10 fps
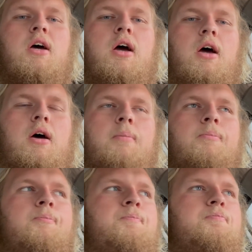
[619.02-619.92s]

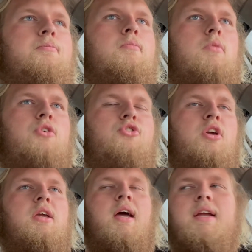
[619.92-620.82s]
So
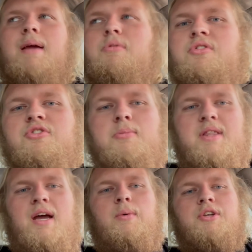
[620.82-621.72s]
you can kind of game the system in
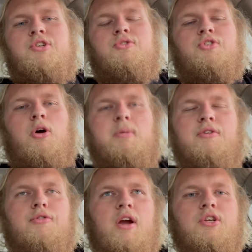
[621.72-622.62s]
that way too, so don't be
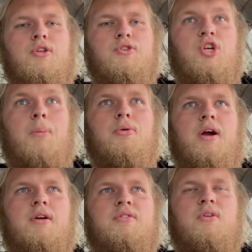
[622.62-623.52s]
afraid to shop
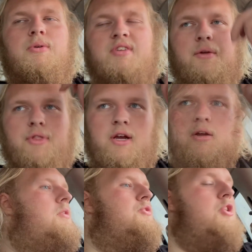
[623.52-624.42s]
around and see what's out there.
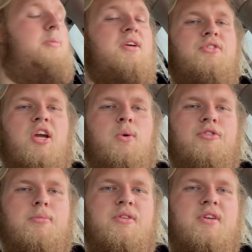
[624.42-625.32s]
So the biggest takeaway
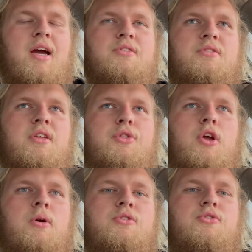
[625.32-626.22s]
from this, guys, is that
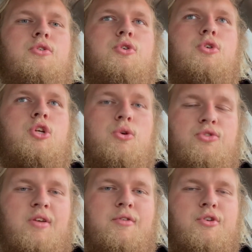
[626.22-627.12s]
there is
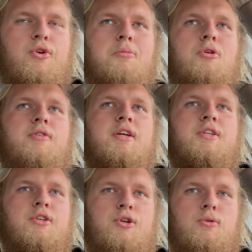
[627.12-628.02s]
used inventory moving
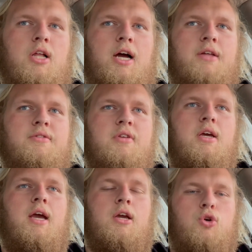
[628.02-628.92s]
into new lots
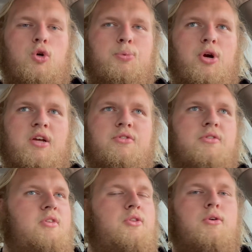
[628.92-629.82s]
at good
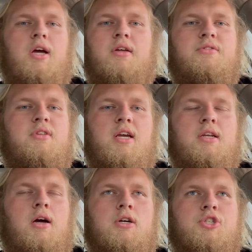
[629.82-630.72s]
prices, that they're not taking
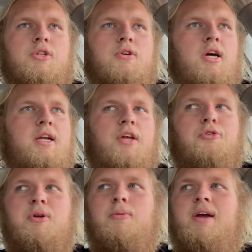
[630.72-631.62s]
to auction, they're cutting out
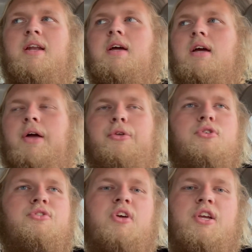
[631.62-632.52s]
the middleman, and they're
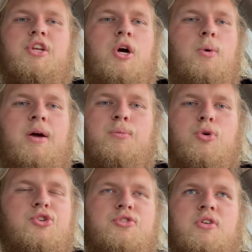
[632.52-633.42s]
just saying, you know what,
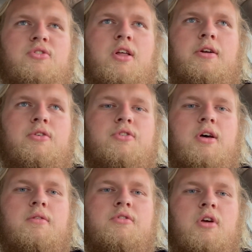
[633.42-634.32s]
we're just going to sell it
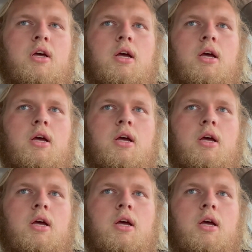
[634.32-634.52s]
ourselves.